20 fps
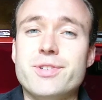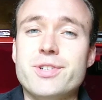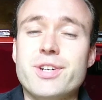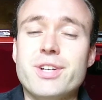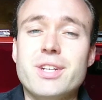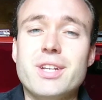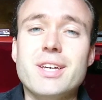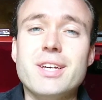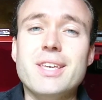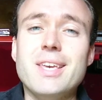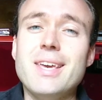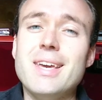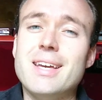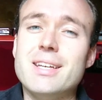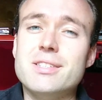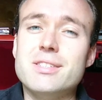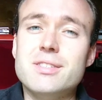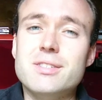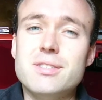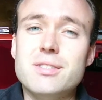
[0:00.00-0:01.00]
if you're unlucky, it
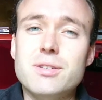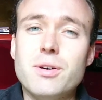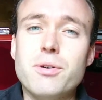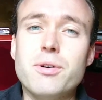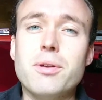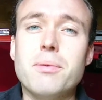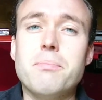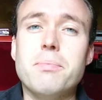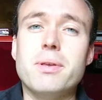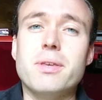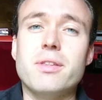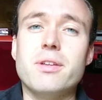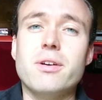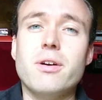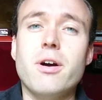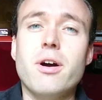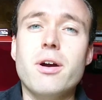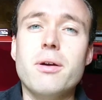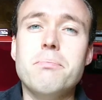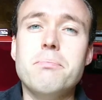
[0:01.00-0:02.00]
gets soaked up into the
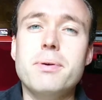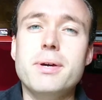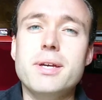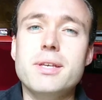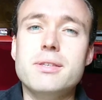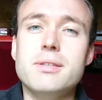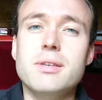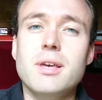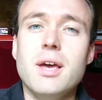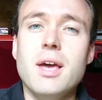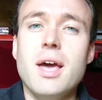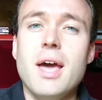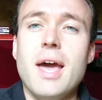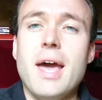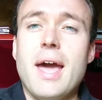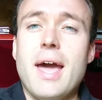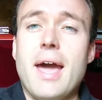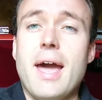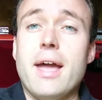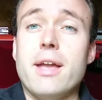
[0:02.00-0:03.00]
carpets
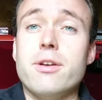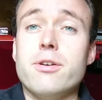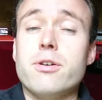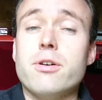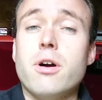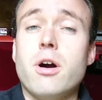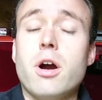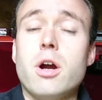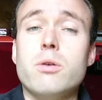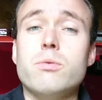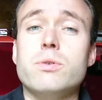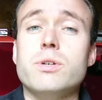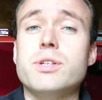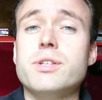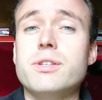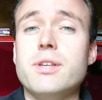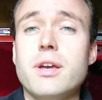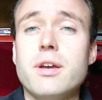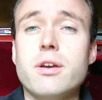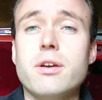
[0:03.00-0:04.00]
and your car will
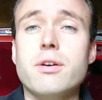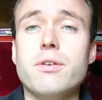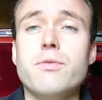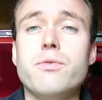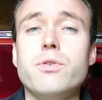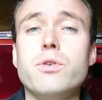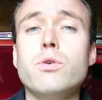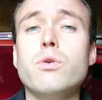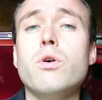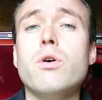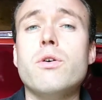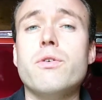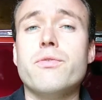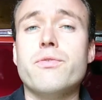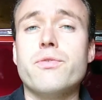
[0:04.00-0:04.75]
stink of fuel